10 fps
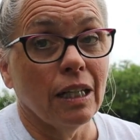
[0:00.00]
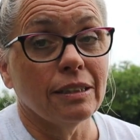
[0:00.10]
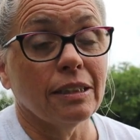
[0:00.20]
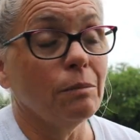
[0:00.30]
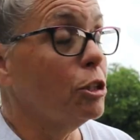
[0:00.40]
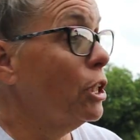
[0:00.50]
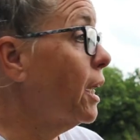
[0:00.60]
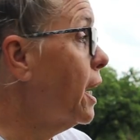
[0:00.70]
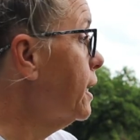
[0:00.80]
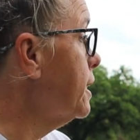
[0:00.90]
a stem
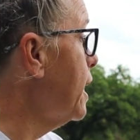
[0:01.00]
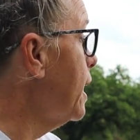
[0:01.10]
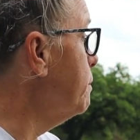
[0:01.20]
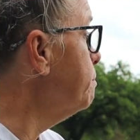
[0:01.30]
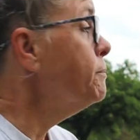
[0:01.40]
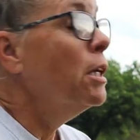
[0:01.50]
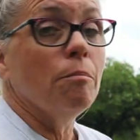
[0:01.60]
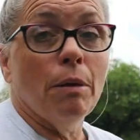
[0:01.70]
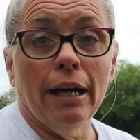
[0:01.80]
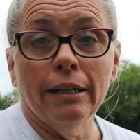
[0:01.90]
shed kind of day,
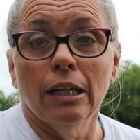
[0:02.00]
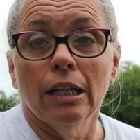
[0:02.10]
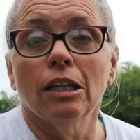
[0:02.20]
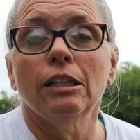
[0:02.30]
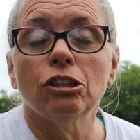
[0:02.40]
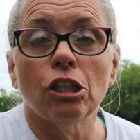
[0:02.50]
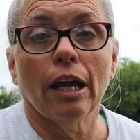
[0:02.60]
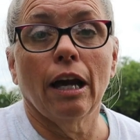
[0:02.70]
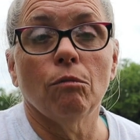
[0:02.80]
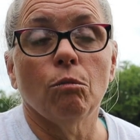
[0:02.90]
but let's
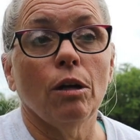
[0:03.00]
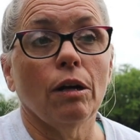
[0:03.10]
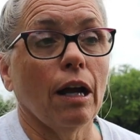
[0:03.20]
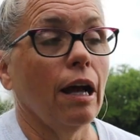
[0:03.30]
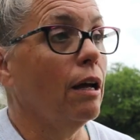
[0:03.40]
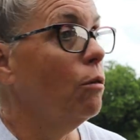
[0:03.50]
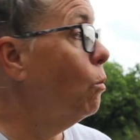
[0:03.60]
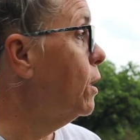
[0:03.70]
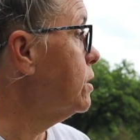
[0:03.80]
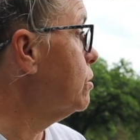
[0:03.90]
check out what
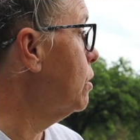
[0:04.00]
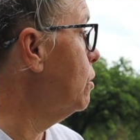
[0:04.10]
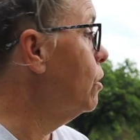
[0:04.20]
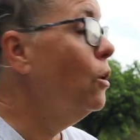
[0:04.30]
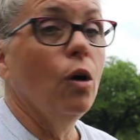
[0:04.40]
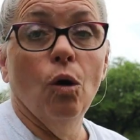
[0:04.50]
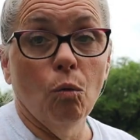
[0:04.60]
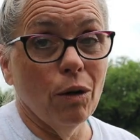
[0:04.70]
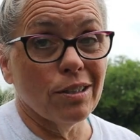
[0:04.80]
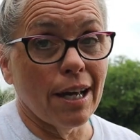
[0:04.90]
is
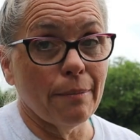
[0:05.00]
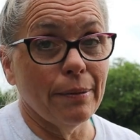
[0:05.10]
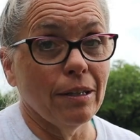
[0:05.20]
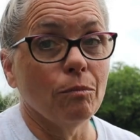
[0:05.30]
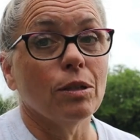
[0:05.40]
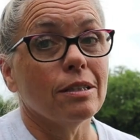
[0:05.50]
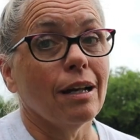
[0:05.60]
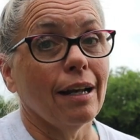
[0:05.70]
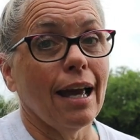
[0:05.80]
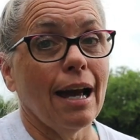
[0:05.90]
happening and what's
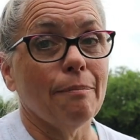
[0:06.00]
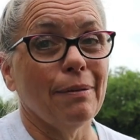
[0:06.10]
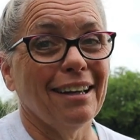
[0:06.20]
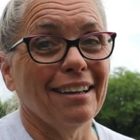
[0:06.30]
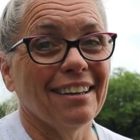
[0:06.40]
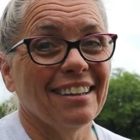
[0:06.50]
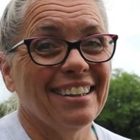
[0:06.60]
not happening.